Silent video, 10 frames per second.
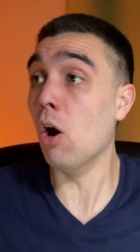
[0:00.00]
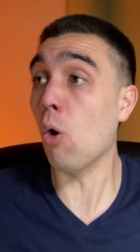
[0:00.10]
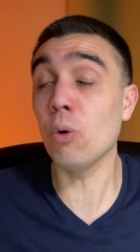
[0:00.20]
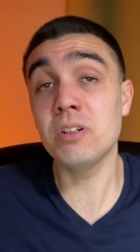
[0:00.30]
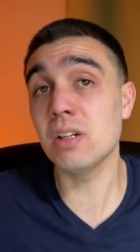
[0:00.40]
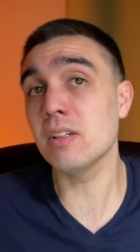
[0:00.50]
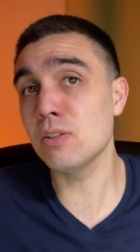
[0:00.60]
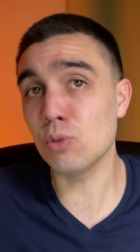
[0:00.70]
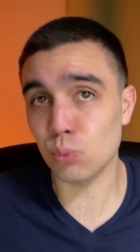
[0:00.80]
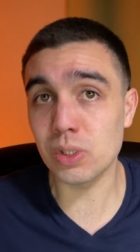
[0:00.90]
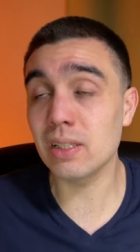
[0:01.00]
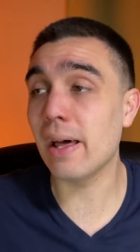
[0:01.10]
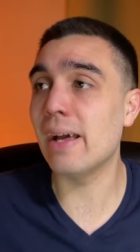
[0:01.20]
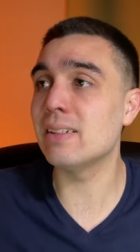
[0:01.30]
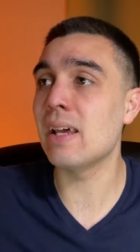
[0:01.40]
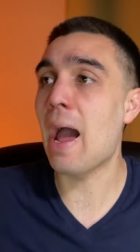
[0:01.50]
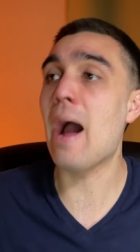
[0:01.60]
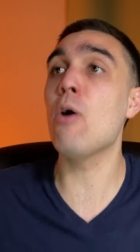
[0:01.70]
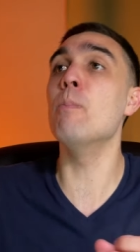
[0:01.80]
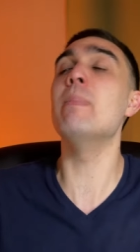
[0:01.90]
or doesn't realize
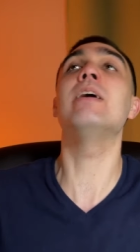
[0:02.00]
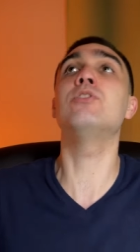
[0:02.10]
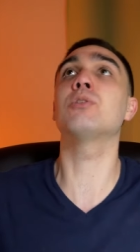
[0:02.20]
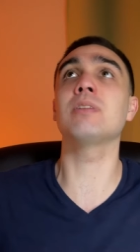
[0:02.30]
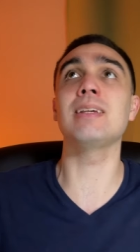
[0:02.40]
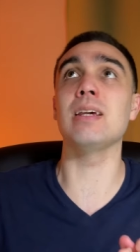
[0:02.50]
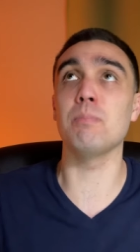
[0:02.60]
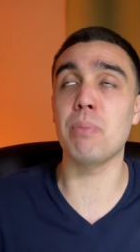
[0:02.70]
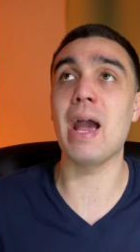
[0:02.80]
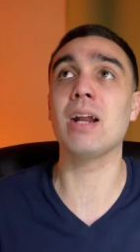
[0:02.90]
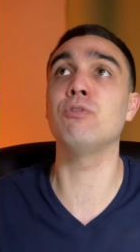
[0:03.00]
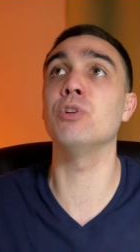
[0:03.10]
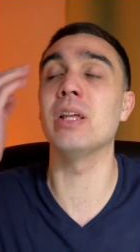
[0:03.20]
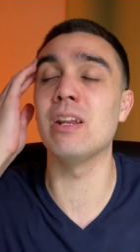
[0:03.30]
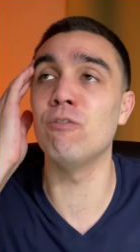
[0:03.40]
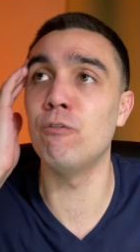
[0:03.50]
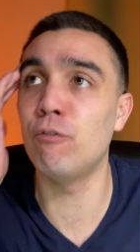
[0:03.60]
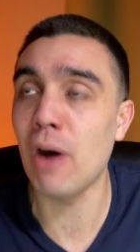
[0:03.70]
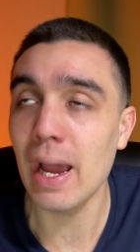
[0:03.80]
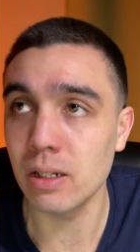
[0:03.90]
how majorly impactful and
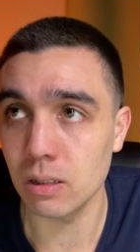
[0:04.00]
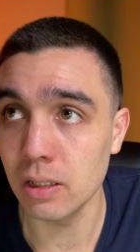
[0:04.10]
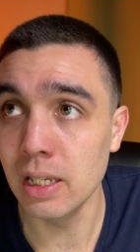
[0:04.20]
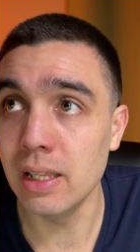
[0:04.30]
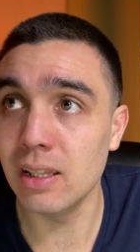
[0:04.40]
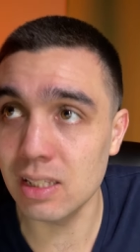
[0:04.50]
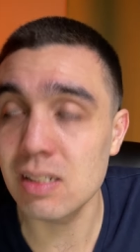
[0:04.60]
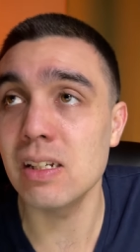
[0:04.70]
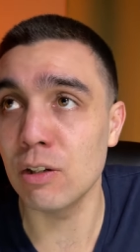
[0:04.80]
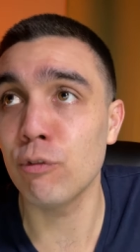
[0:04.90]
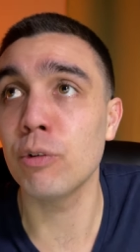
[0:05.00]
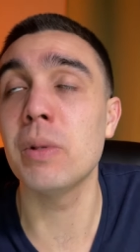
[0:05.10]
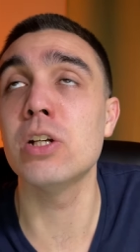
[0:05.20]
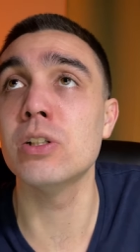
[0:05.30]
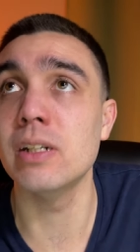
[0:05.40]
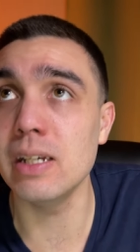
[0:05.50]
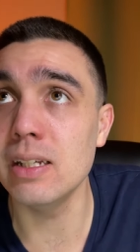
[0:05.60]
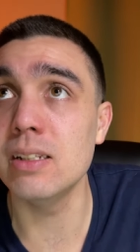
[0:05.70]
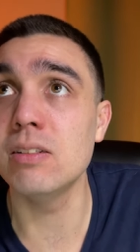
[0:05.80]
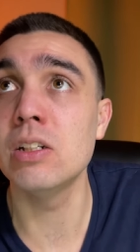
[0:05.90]
vital this information
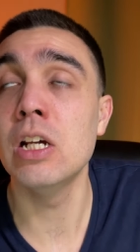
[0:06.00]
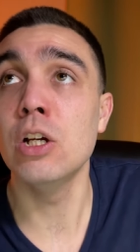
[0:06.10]
is